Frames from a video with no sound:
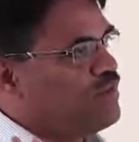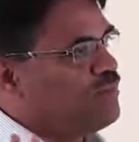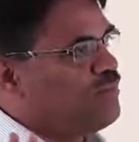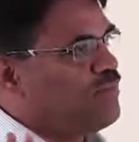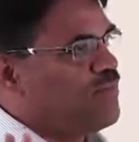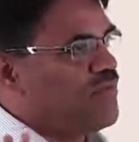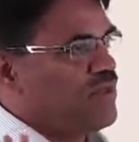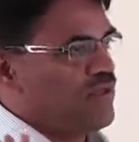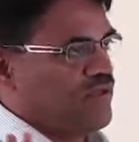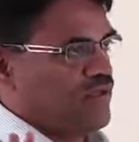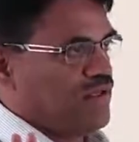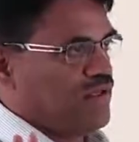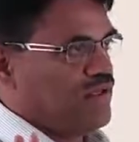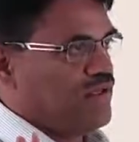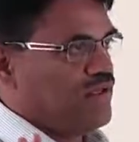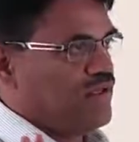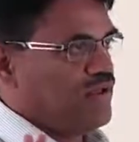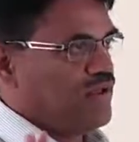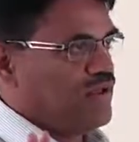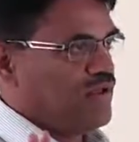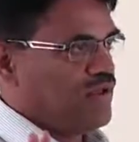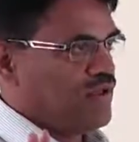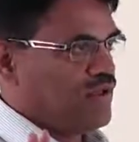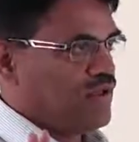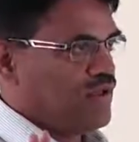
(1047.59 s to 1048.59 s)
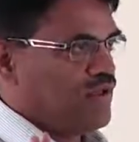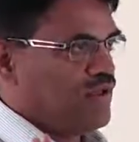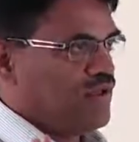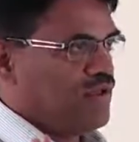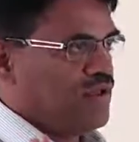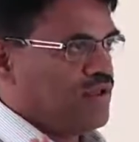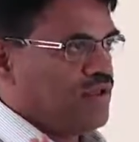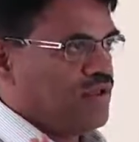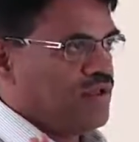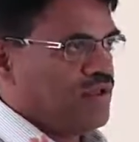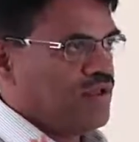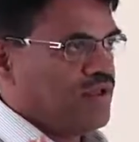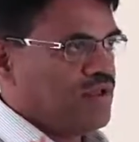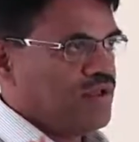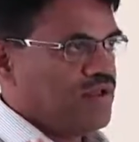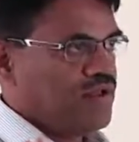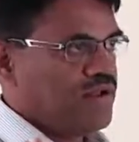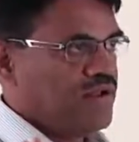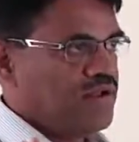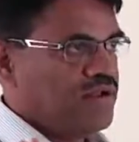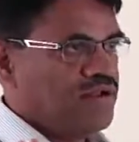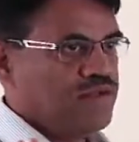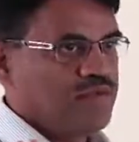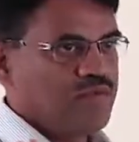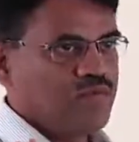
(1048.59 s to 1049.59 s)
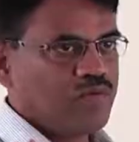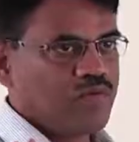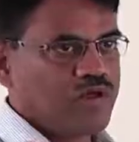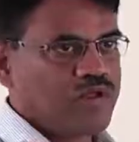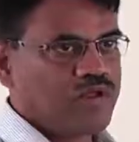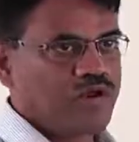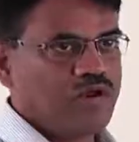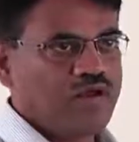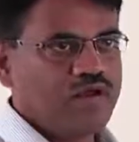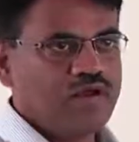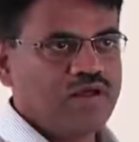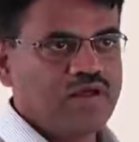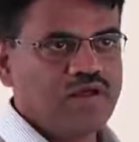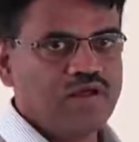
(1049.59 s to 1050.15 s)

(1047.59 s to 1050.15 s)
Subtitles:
P, right? Why not?